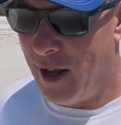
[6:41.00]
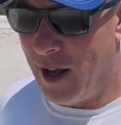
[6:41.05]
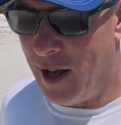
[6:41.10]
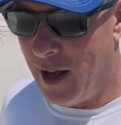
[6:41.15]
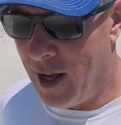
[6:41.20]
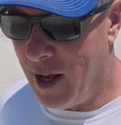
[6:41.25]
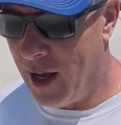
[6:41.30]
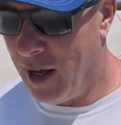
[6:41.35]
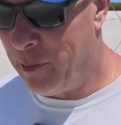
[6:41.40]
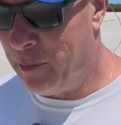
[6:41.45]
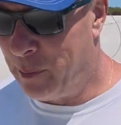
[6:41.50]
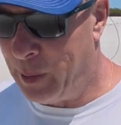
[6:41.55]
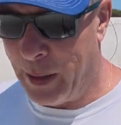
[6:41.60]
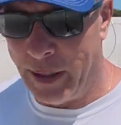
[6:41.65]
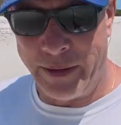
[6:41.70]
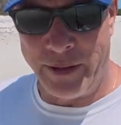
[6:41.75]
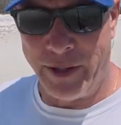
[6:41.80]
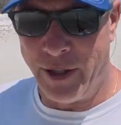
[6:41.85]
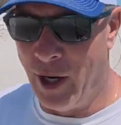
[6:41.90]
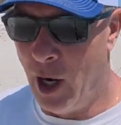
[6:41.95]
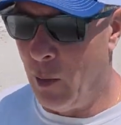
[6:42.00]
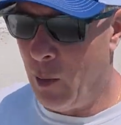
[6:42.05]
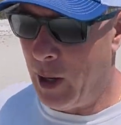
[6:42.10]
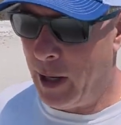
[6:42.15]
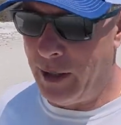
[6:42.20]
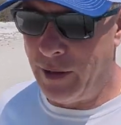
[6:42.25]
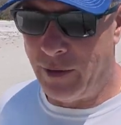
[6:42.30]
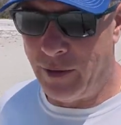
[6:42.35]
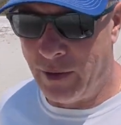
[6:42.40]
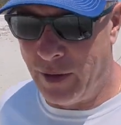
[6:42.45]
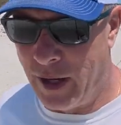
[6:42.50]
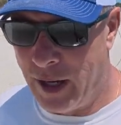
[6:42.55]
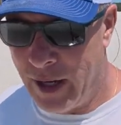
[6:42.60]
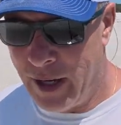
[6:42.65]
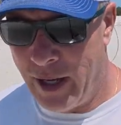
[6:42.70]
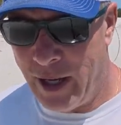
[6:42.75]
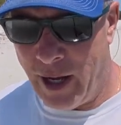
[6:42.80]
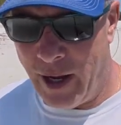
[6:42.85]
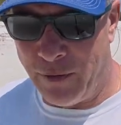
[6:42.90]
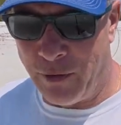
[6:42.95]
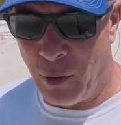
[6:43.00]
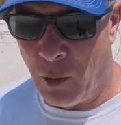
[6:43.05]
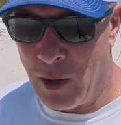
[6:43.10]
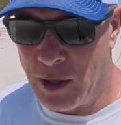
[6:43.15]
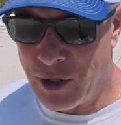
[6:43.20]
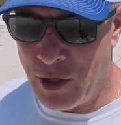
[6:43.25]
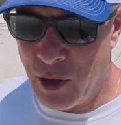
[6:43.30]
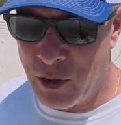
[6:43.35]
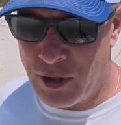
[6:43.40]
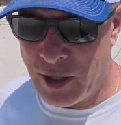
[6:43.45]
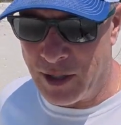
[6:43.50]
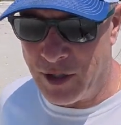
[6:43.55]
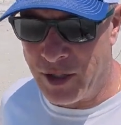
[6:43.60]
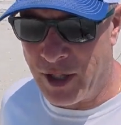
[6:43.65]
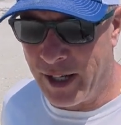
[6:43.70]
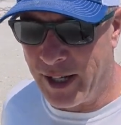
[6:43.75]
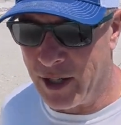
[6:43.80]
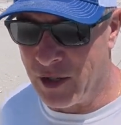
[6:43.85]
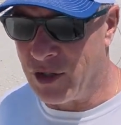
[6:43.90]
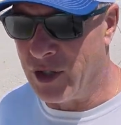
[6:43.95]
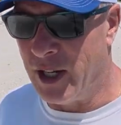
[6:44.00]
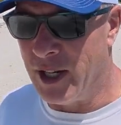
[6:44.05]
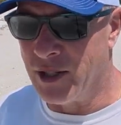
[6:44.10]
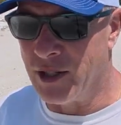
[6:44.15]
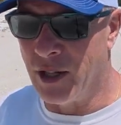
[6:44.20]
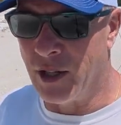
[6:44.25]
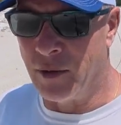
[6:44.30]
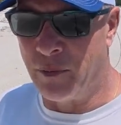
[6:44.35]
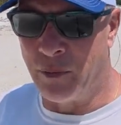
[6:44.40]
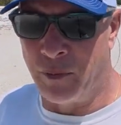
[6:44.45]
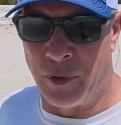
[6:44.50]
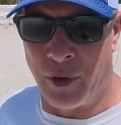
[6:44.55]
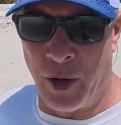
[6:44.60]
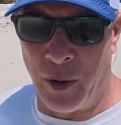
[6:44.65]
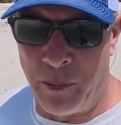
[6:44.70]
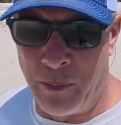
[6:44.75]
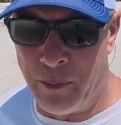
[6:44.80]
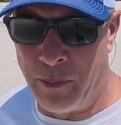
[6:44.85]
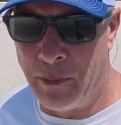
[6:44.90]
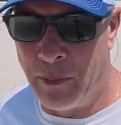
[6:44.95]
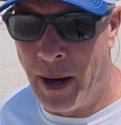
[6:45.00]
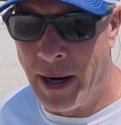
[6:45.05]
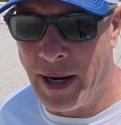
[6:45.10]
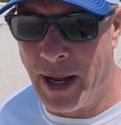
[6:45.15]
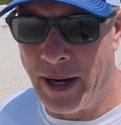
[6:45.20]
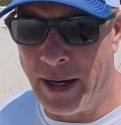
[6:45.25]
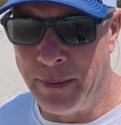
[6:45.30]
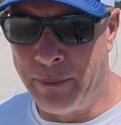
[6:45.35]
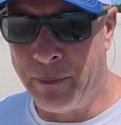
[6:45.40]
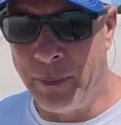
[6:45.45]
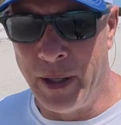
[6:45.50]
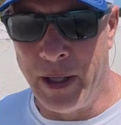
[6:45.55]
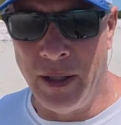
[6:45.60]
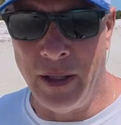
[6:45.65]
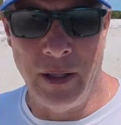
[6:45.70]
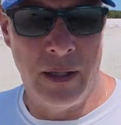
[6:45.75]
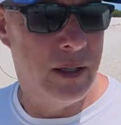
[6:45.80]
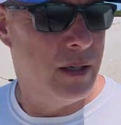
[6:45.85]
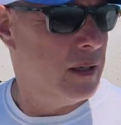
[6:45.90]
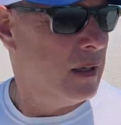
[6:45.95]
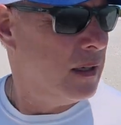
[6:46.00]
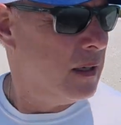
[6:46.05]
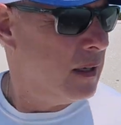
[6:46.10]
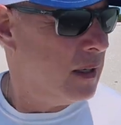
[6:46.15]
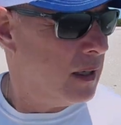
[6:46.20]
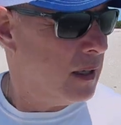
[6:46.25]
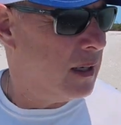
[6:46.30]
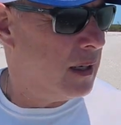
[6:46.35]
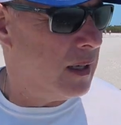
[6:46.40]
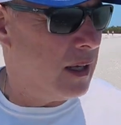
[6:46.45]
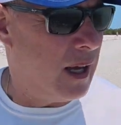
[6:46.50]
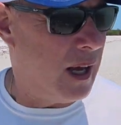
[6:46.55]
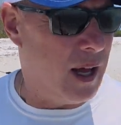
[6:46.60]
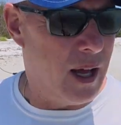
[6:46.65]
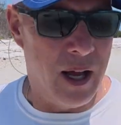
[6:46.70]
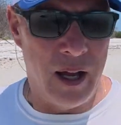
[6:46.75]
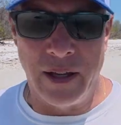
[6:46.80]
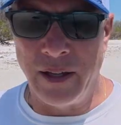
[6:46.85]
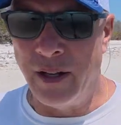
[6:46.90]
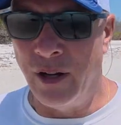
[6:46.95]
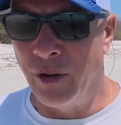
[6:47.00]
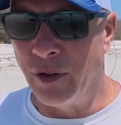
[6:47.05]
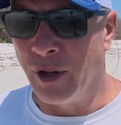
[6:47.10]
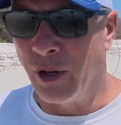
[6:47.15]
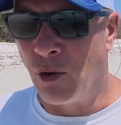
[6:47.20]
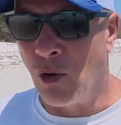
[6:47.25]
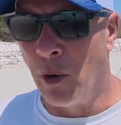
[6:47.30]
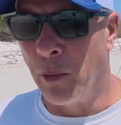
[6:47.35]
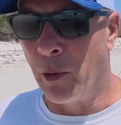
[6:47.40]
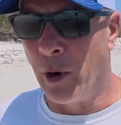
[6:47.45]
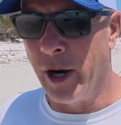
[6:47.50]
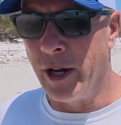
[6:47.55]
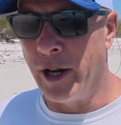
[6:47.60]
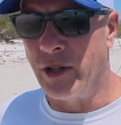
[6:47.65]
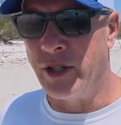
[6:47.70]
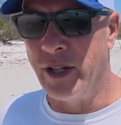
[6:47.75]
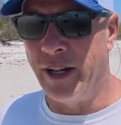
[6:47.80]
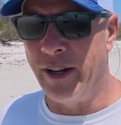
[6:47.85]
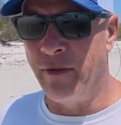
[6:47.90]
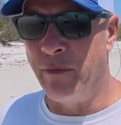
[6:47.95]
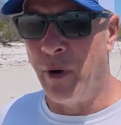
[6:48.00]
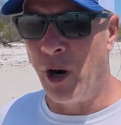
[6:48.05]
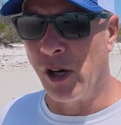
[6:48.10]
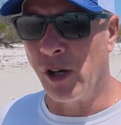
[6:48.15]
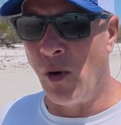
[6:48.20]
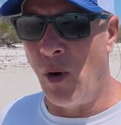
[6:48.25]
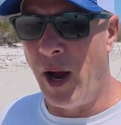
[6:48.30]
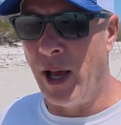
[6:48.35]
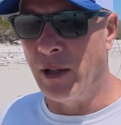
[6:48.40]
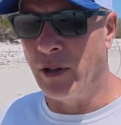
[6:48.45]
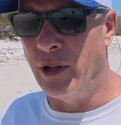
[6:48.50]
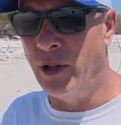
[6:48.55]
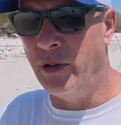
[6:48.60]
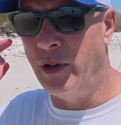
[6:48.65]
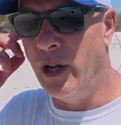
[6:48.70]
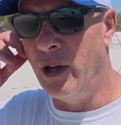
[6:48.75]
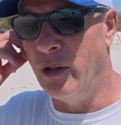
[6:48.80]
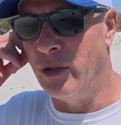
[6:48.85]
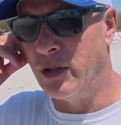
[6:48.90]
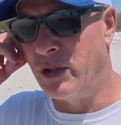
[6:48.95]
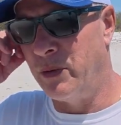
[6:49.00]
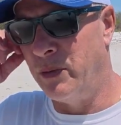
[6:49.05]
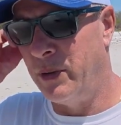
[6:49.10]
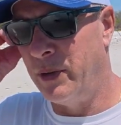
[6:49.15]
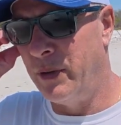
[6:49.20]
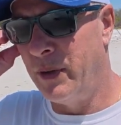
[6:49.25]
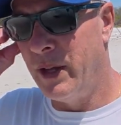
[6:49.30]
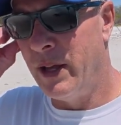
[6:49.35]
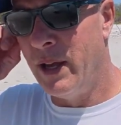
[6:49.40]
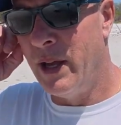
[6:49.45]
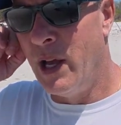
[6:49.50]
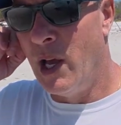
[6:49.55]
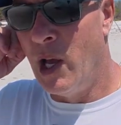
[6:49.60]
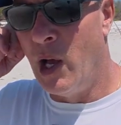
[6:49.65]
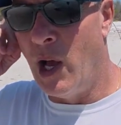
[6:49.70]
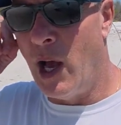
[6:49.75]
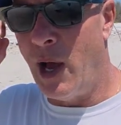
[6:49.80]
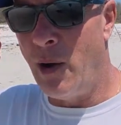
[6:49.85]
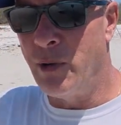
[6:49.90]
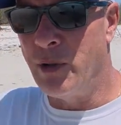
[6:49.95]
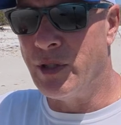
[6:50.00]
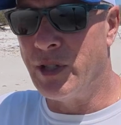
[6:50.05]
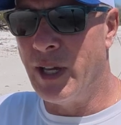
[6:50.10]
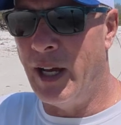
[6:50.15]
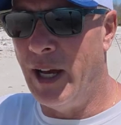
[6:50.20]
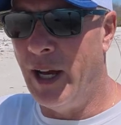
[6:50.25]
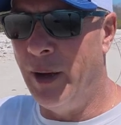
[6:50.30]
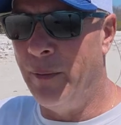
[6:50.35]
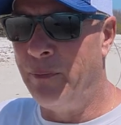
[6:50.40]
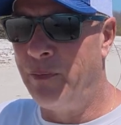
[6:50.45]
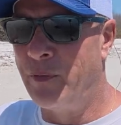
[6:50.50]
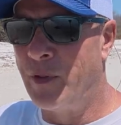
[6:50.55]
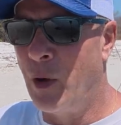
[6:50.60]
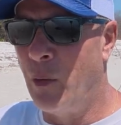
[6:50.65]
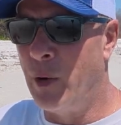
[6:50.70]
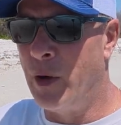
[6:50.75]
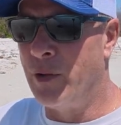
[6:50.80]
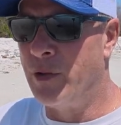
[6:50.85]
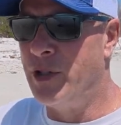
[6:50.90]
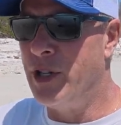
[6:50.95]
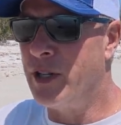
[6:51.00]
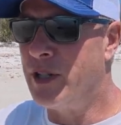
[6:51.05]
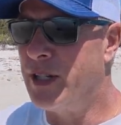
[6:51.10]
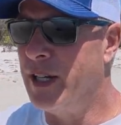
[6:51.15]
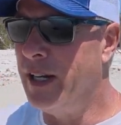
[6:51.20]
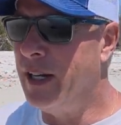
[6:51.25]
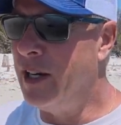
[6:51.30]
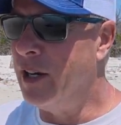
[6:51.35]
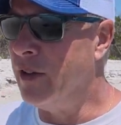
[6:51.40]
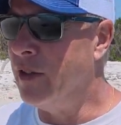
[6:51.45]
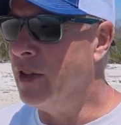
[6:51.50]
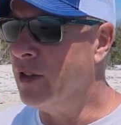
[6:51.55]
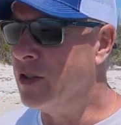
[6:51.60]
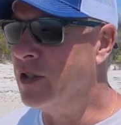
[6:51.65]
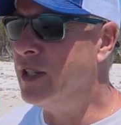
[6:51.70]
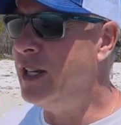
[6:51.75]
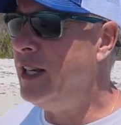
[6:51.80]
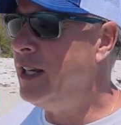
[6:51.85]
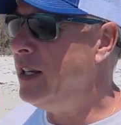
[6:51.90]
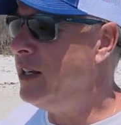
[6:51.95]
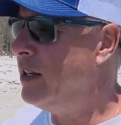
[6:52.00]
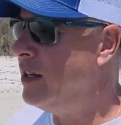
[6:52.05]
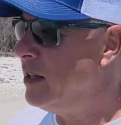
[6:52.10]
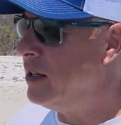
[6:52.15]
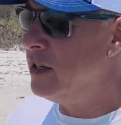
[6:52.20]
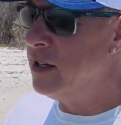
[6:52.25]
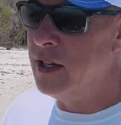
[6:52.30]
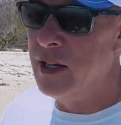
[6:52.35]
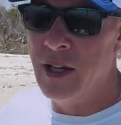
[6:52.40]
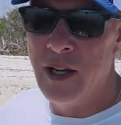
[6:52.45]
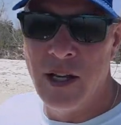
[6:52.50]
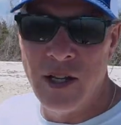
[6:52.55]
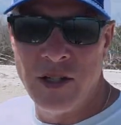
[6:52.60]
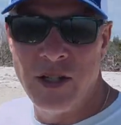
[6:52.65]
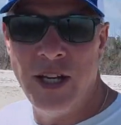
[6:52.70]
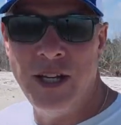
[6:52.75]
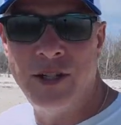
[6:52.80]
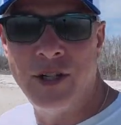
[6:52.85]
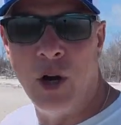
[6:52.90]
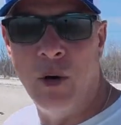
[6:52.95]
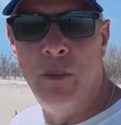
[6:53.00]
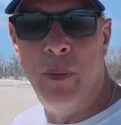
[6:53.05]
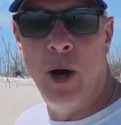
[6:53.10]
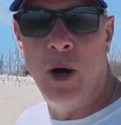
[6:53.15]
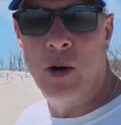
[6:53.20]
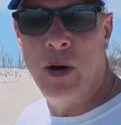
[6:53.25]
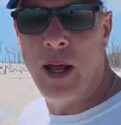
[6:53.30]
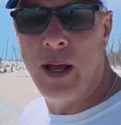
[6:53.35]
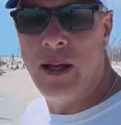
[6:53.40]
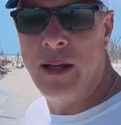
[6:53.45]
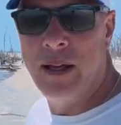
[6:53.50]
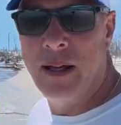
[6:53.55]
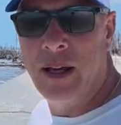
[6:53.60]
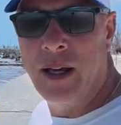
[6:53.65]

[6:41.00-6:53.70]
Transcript: But you know what? If there was no such thing as season, there might not be, the incorporated city of Marco Island. Who knows? We were just in here in the sea tow boat. I